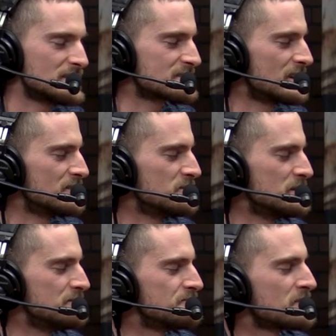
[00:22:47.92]
That's got to do
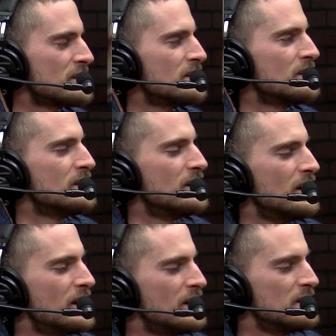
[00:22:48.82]
it. Yeah.
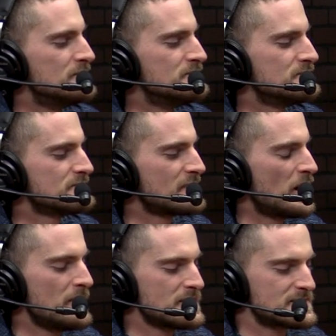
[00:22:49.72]
Um,
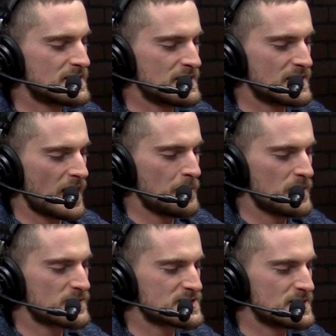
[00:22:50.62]
how about uh, how
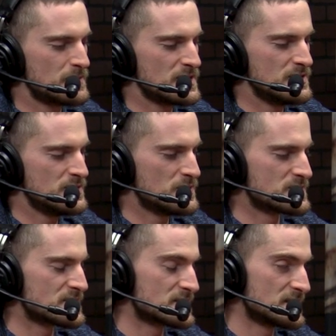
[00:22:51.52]
about for somebody new
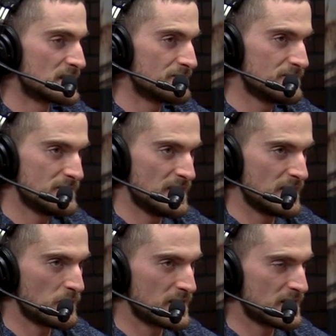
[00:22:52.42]
who's listening? and
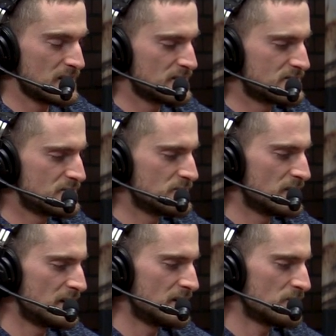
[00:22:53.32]
they want to get into
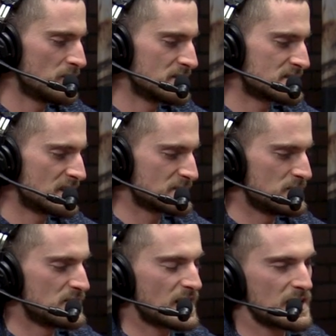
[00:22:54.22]
uh, one of these styles. I
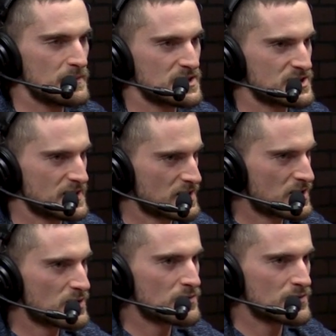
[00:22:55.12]
mean, you kind of mentioned like a
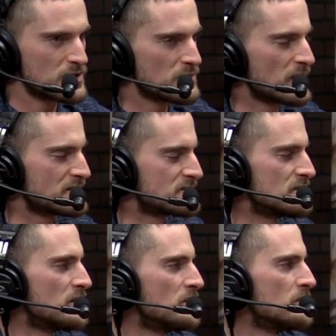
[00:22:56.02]
good good route to
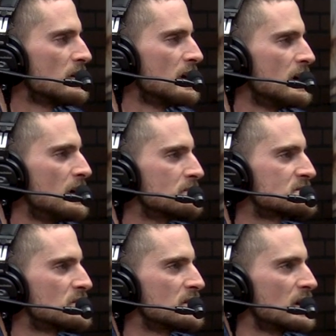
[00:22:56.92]
go, um,
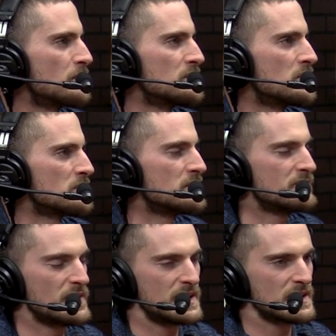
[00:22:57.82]
starting up locally,
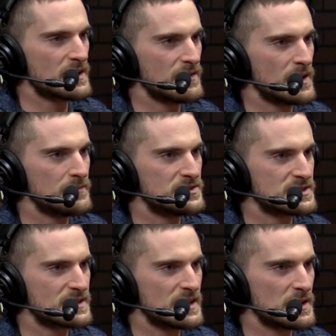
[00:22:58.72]
finding a club,
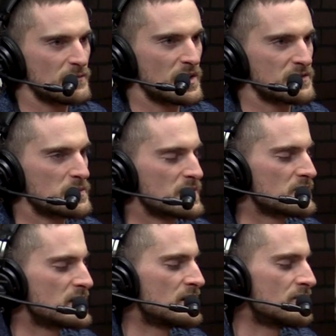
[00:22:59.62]
just getting involved in whatever
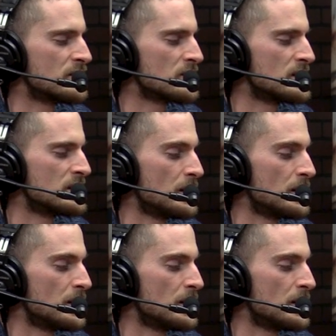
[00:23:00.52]
yeah. they they're in.